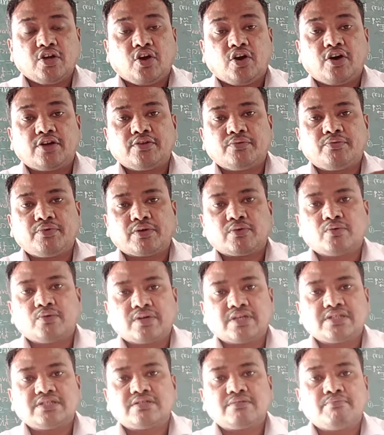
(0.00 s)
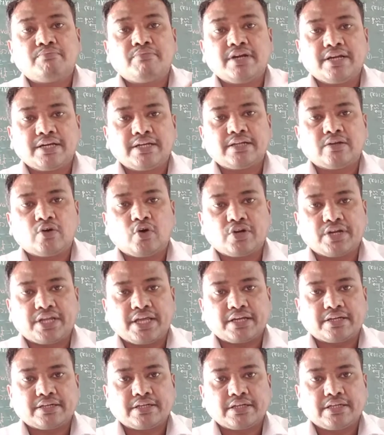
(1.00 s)
or if you are going to consider metal
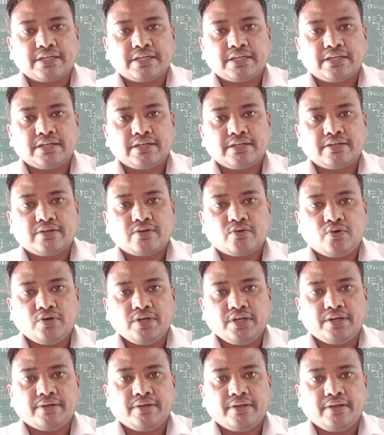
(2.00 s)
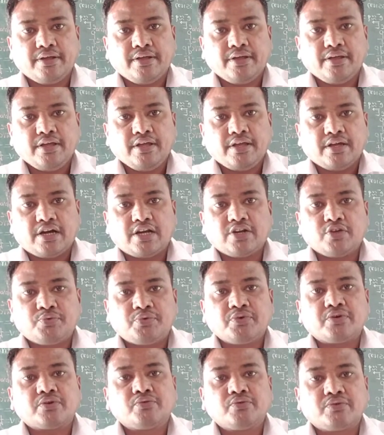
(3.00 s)
contact, okay, and if
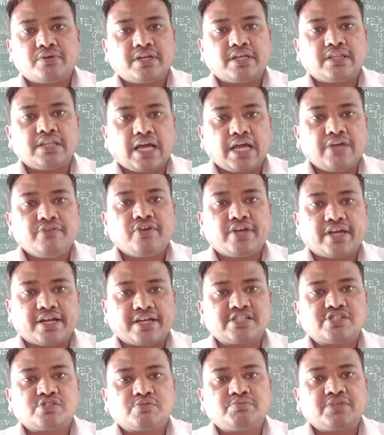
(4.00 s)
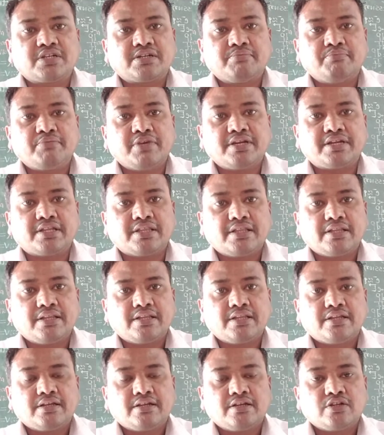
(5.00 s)
you are going to take the IV characteristic of that metal
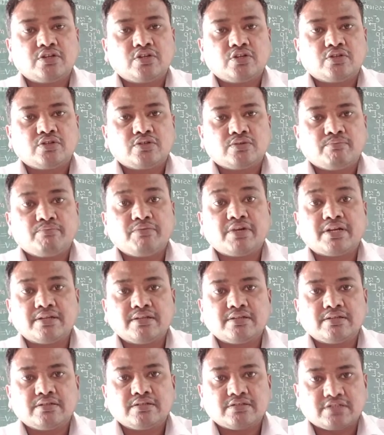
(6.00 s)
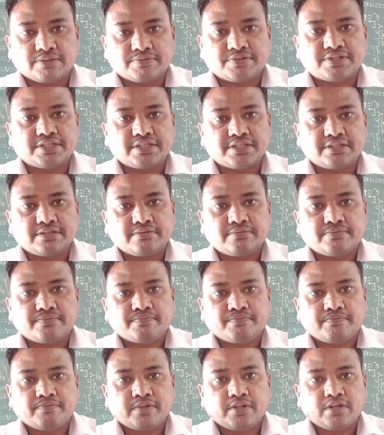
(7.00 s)
substrate,
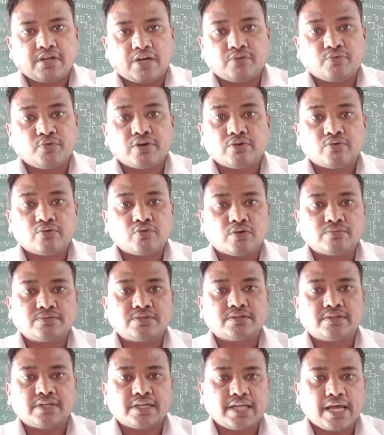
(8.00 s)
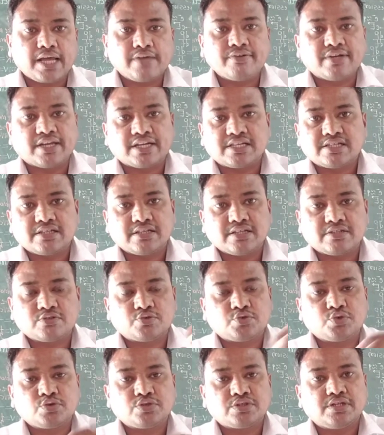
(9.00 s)
and we are going to observe that IV characteristic
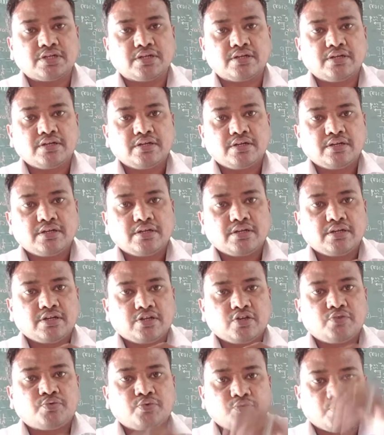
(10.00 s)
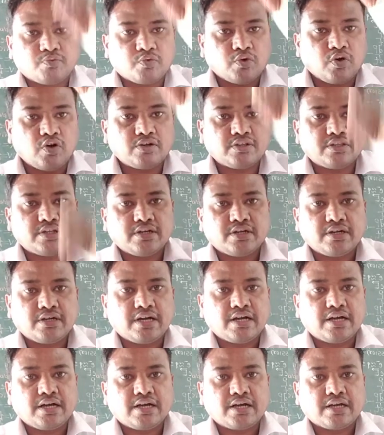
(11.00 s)
shows the, if you plot the
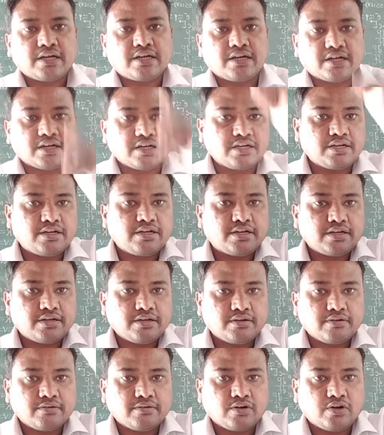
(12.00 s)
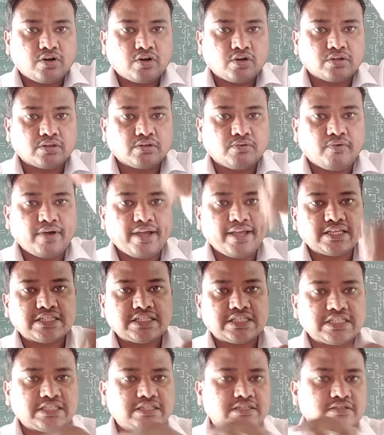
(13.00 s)
current along the
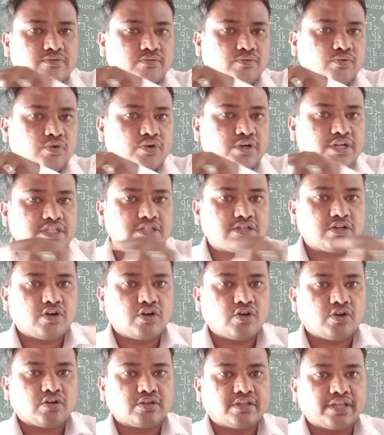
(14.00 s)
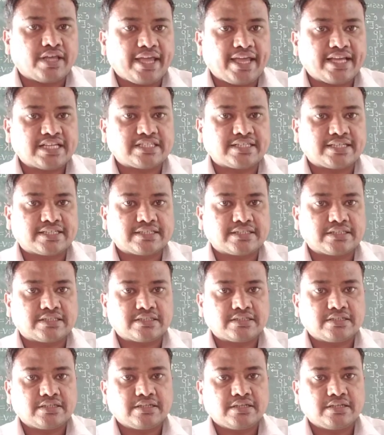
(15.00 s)
y-axis, voltage along the x-axis,